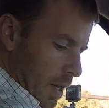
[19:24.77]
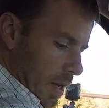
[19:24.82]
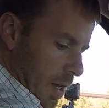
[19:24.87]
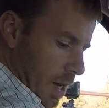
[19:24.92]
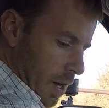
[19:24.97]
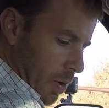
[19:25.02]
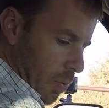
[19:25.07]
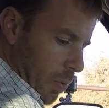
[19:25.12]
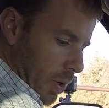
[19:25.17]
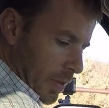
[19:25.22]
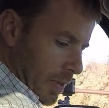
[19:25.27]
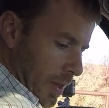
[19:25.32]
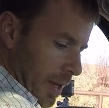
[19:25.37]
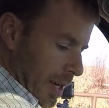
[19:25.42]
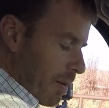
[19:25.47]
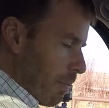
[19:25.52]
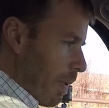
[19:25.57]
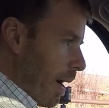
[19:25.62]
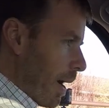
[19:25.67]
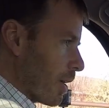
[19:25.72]
One thing
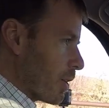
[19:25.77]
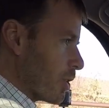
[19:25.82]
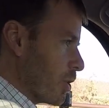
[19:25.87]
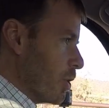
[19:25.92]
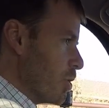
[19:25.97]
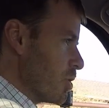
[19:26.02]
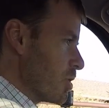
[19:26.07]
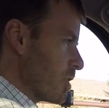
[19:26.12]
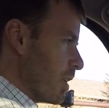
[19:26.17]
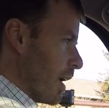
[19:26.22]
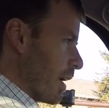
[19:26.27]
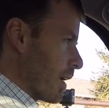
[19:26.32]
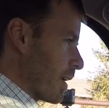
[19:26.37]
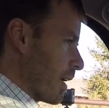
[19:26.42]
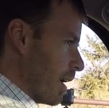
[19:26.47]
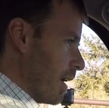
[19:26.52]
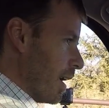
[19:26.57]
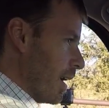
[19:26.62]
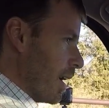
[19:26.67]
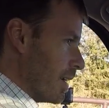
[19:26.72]
about a gooseneck
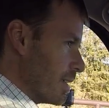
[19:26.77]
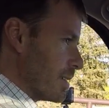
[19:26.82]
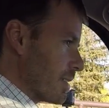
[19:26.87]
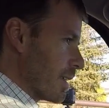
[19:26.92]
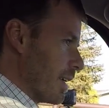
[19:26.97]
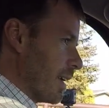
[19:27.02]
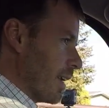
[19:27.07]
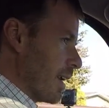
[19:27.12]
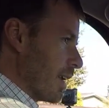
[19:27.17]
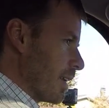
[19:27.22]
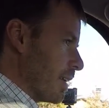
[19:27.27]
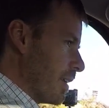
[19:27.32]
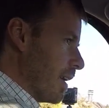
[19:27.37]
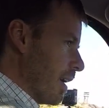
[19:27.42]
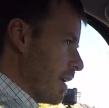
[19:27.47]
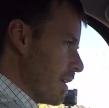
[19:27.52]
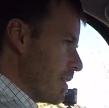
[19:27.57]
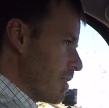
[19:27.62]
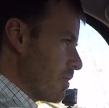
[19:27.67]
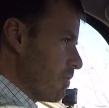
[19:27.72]
is, again, it
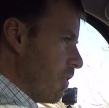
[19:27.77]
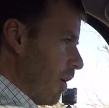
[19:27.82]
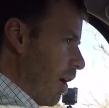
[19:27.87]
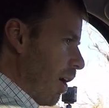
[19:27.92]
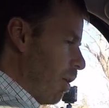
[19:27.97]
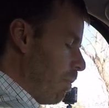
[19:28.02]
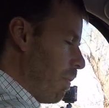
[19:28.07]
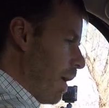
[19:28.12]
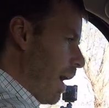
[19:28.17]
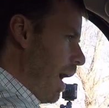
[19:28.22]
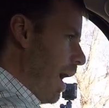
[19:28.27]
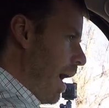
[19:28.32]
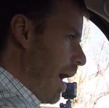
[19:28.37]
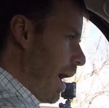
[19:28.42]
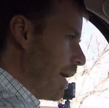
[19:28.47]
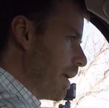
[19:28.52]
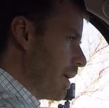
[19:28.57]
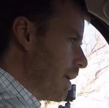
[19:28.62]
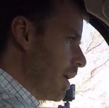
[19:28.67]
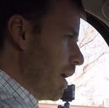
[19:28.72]
does follow
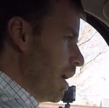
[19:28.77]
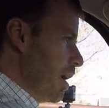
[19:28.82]
behind,